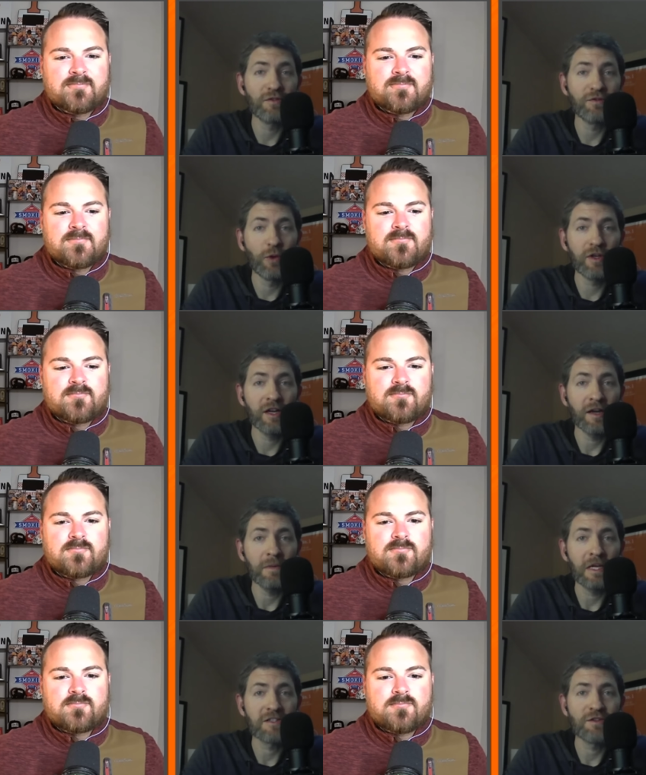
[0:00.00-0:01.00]
Speaker 1: the Florida game,
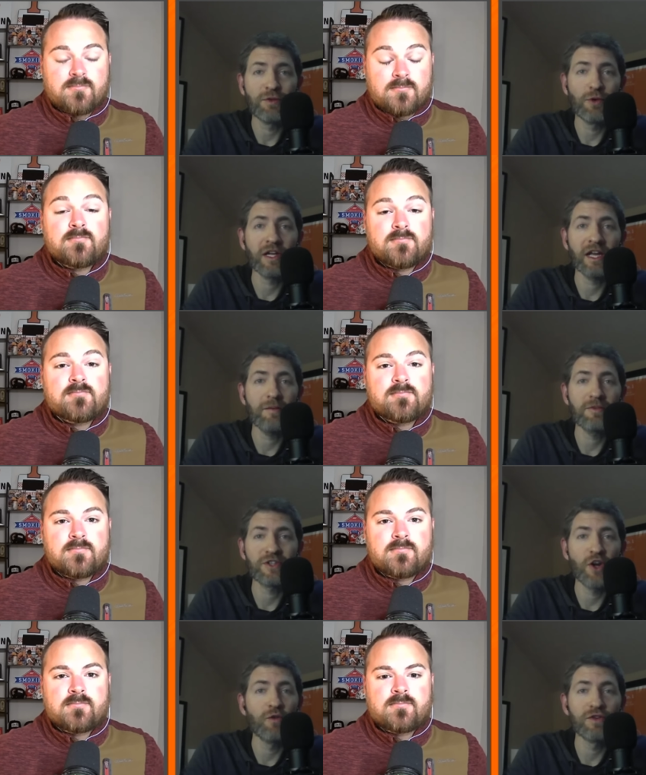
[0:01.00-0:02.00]
because the Florida game was
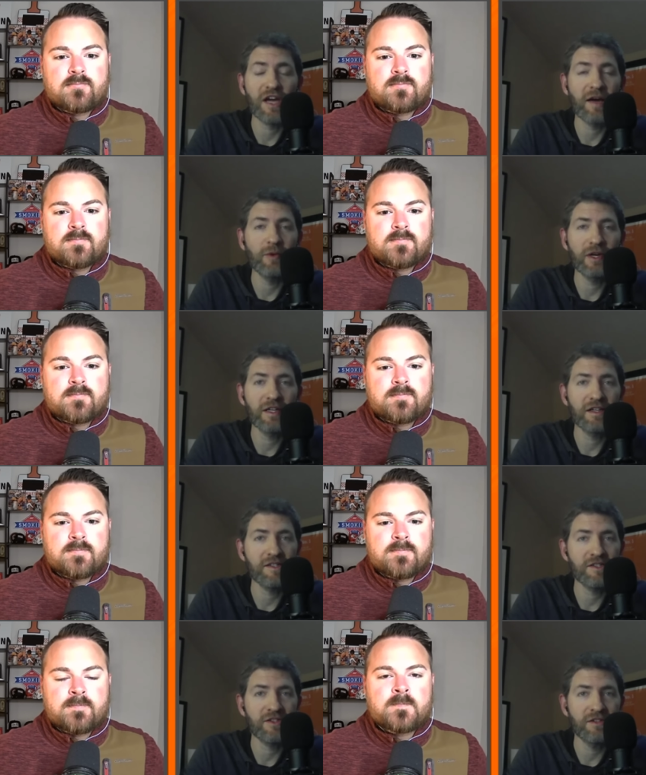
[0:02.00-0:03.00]
an overtime win
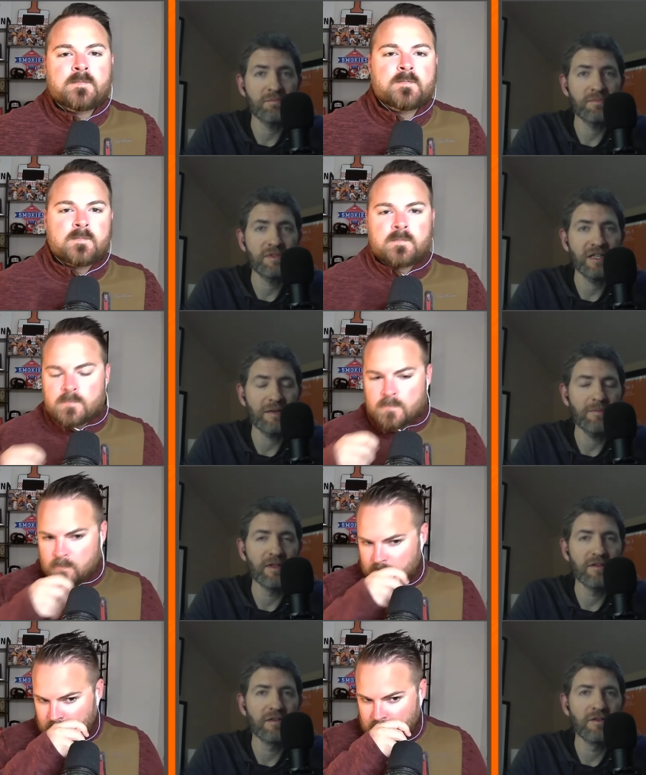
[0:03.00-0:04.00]
against a team
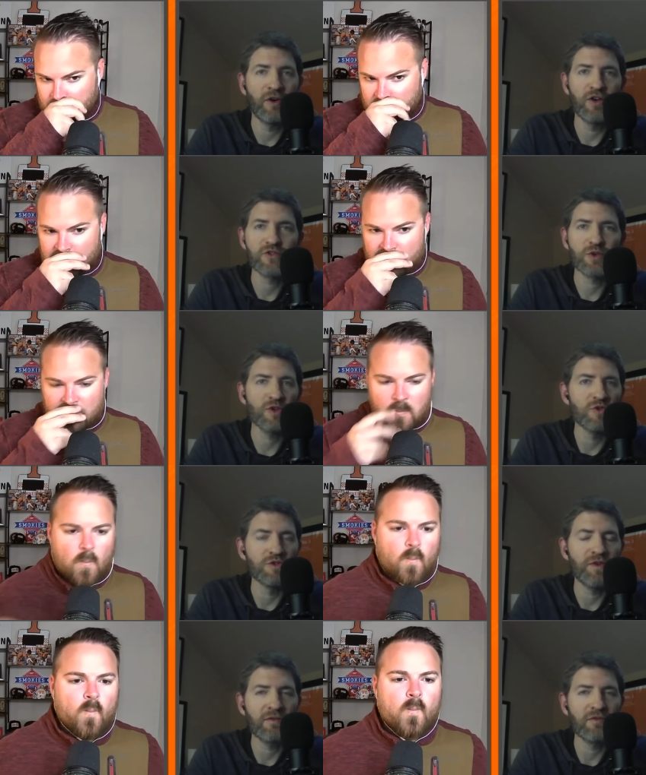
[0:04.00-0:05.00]
that the Vols were
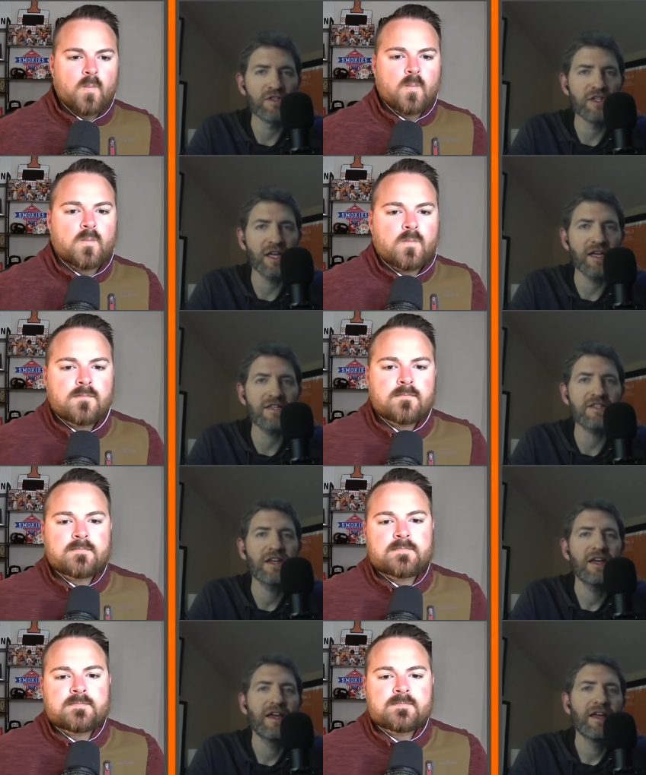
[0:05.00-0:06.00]
huge favorites against.
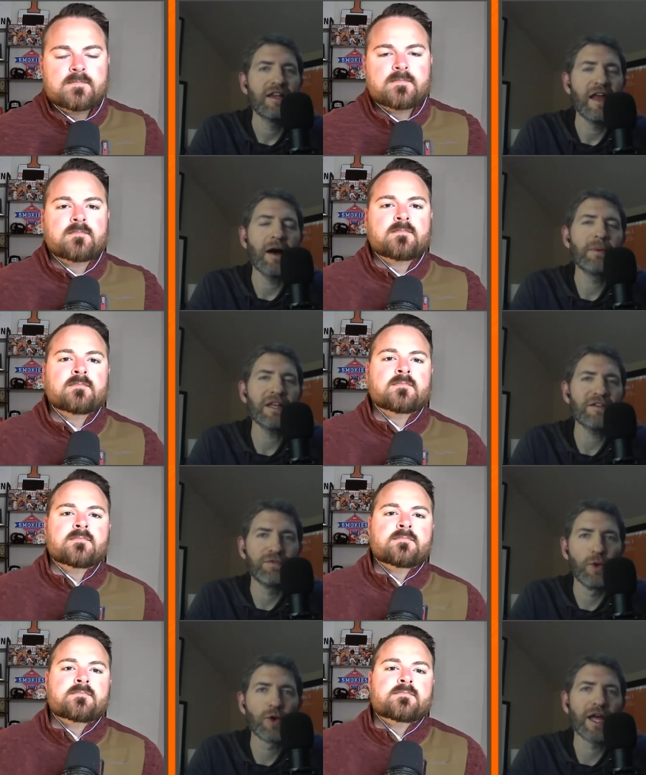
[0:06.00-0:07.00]
Now beating
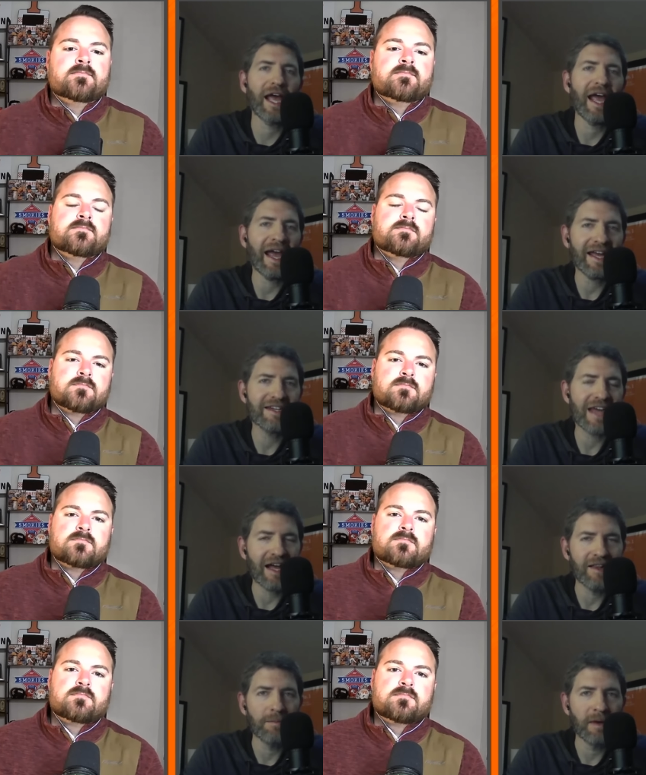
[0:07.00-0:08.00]
Florida and
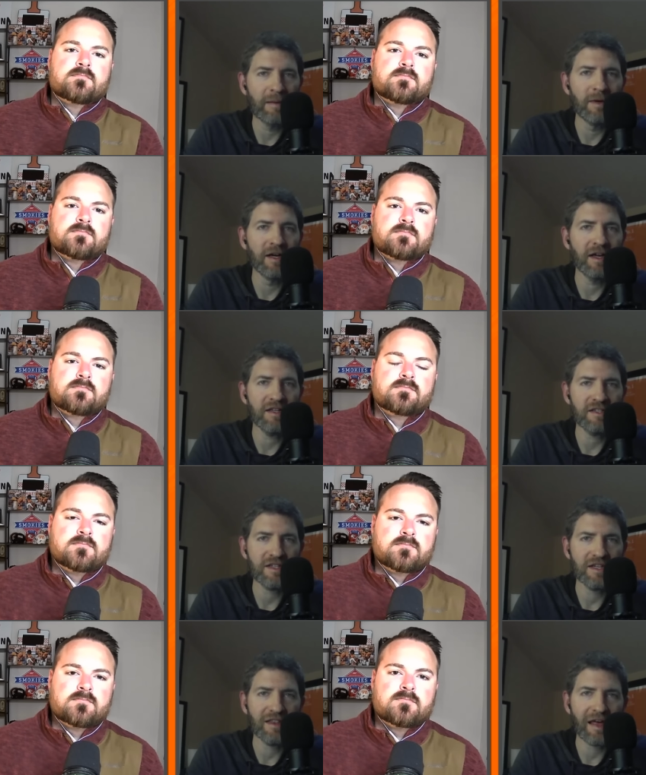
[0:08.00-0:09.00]
Alabama and
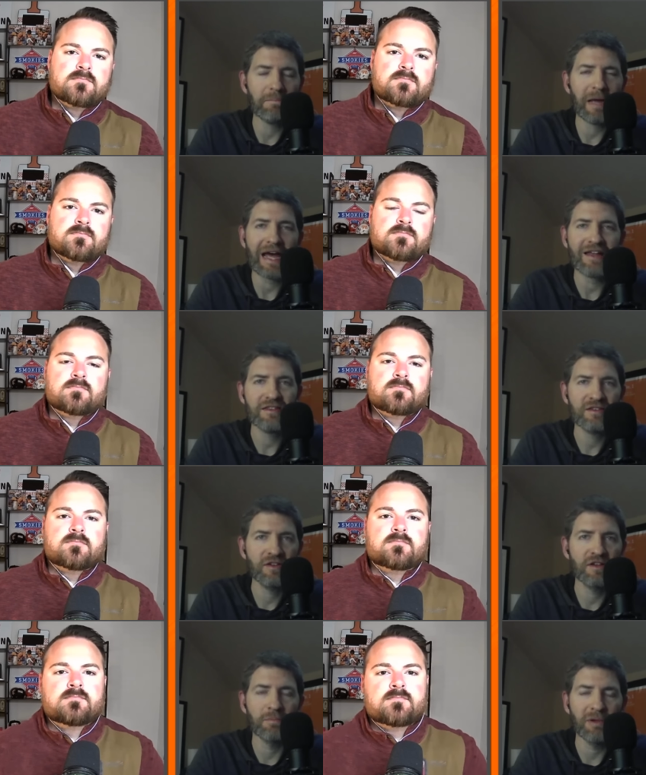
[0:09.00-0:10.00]
seeing that path
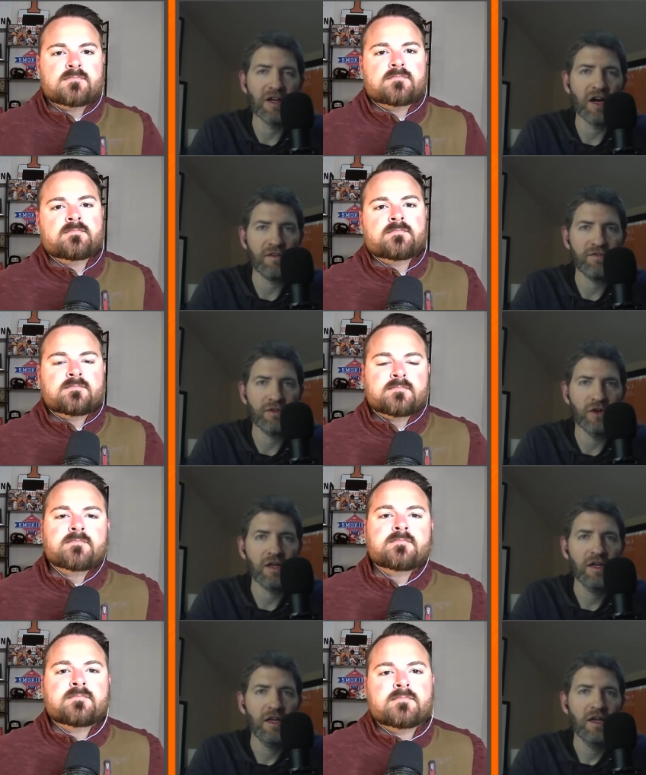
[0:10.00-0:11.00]
to the playoff
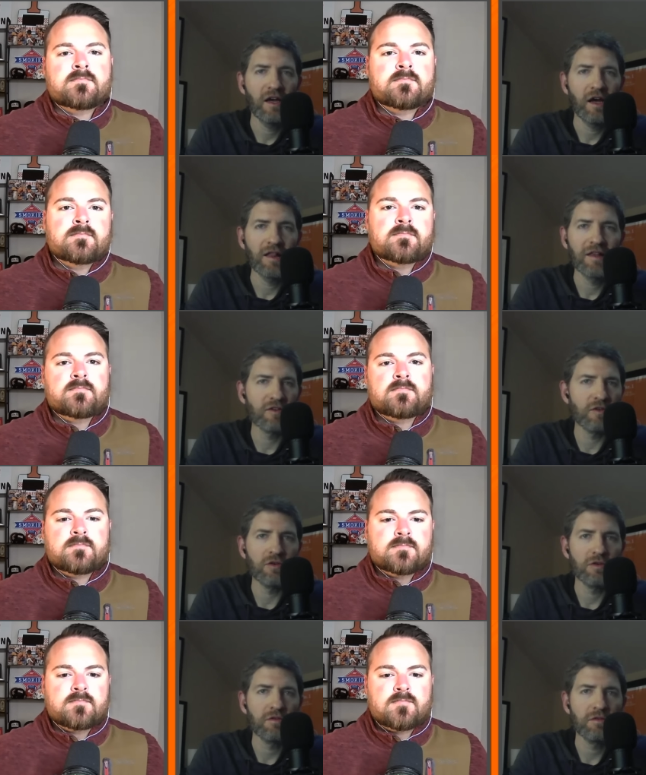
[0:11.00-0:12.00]
look a
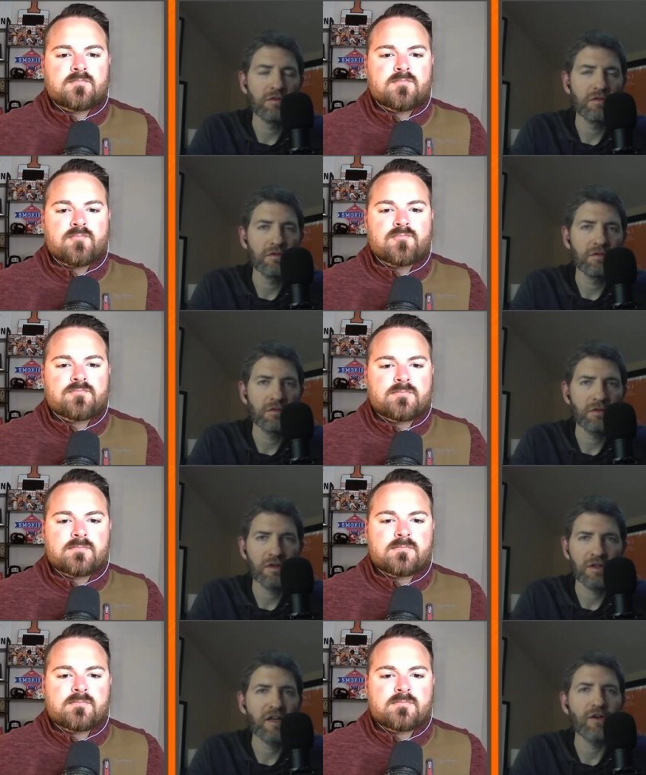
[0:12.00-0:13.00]
little
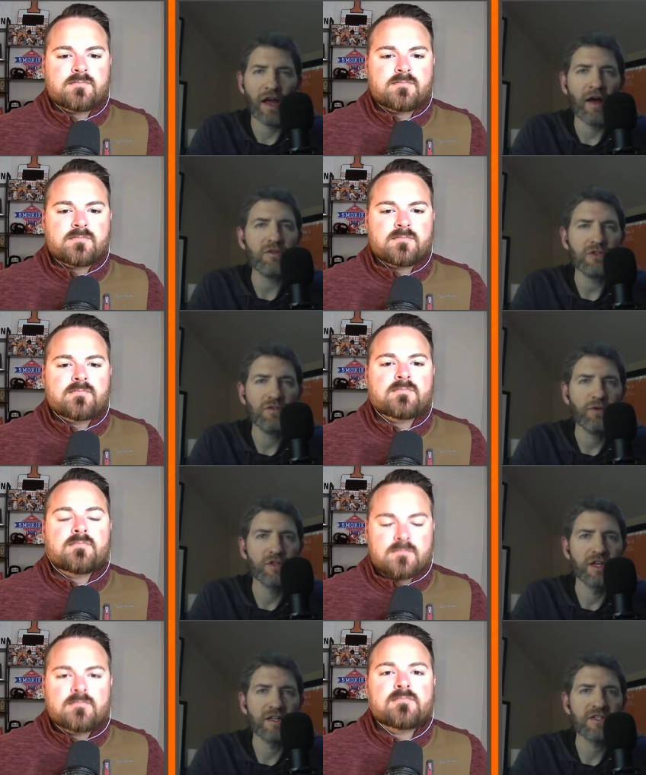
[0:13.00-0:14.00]
cleared out for
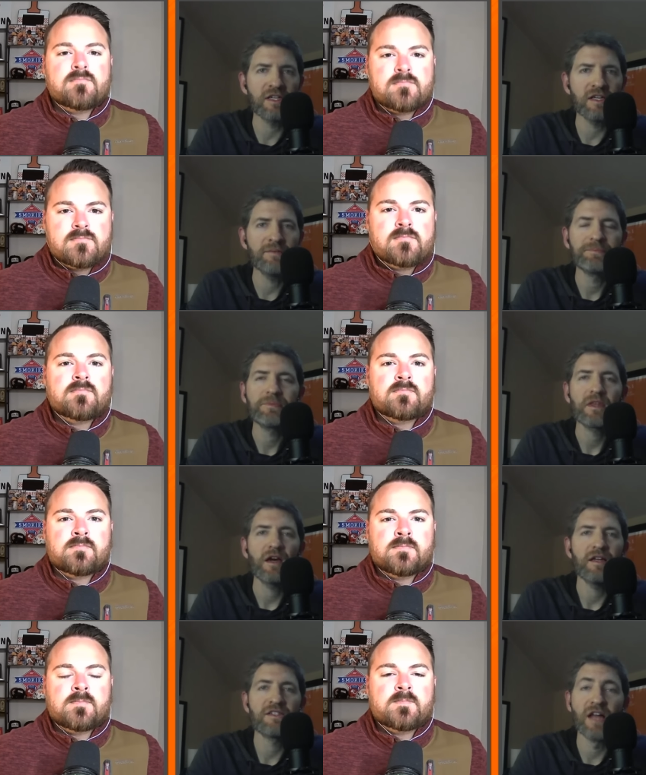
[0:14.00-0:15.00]
Tennessee.
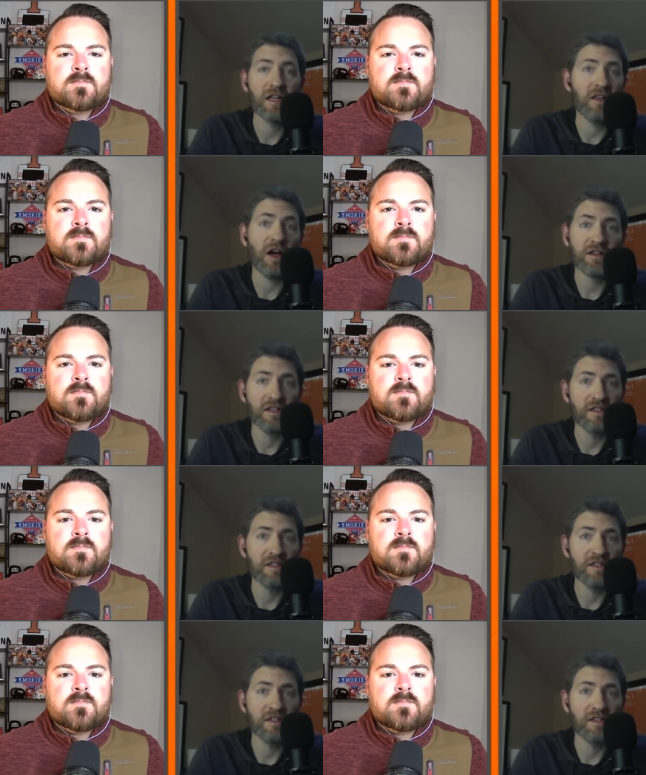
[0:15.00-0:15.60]
It's not a lock